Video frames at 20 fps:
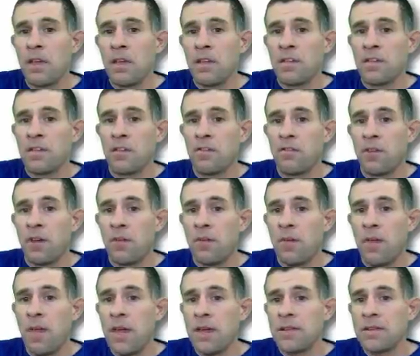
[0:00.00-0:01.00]
So if I'm
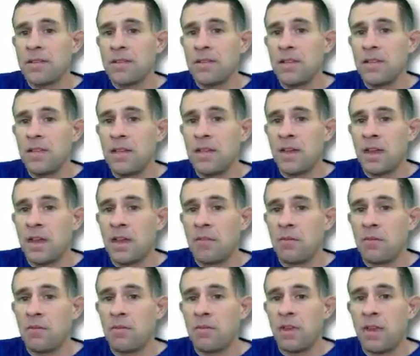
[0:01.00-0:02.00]
at C and I
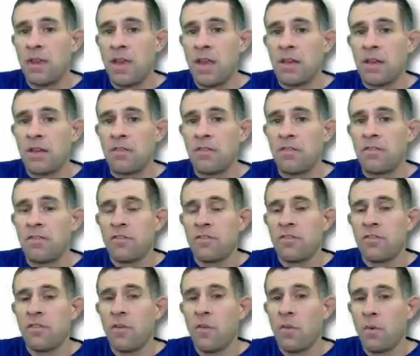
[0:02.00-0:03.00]
move negative
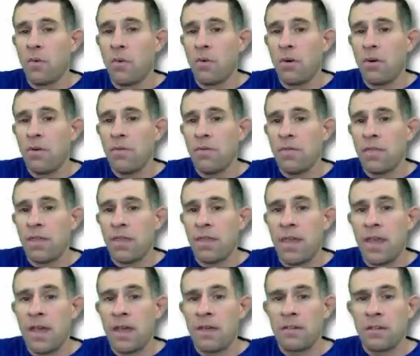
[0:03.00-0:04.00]
4, then
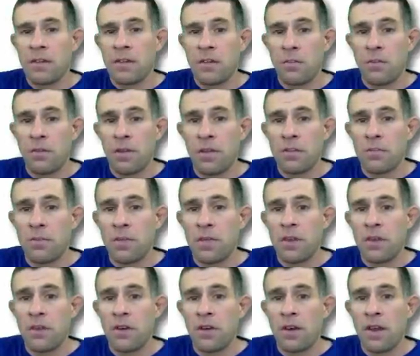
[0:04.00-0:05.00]
that's going to place me
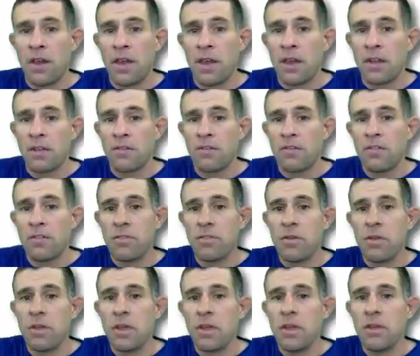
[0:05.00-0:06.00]
here at negative
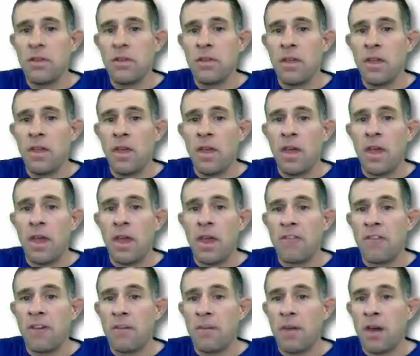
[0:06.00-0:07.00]
3. And
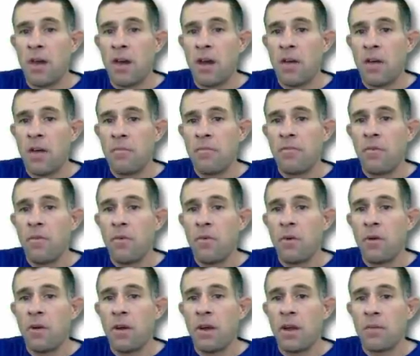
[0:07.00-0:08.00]
if I'm up
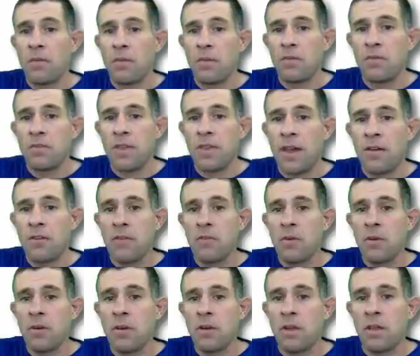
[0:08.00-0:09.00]
4 and I move down
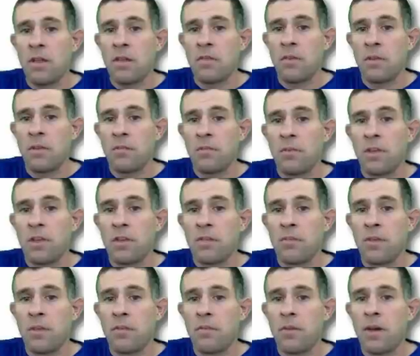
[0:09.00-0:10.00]
1, it must place
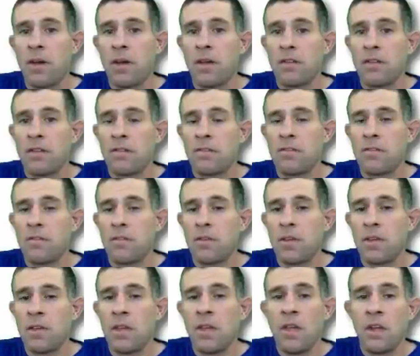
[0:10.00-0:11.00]
me at positive
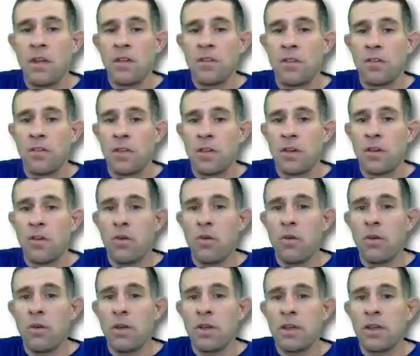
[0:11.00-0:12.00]
3. So the
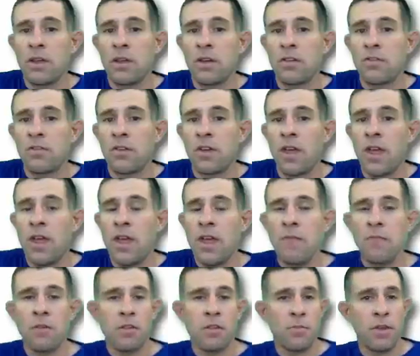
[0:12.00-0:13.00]
coordinate here for A
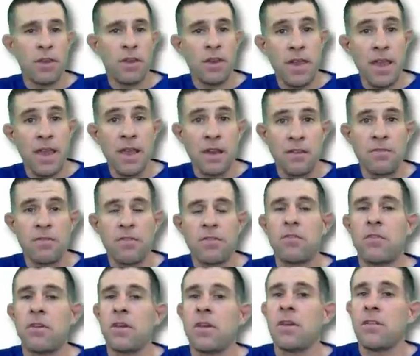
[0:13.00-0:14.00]
must be negative
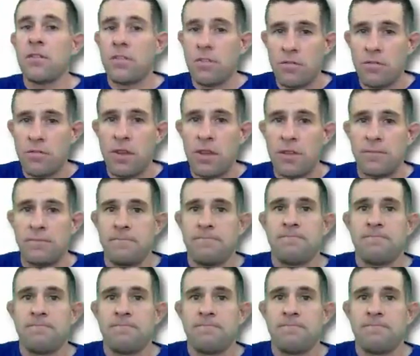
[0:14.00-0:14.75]
3, 3.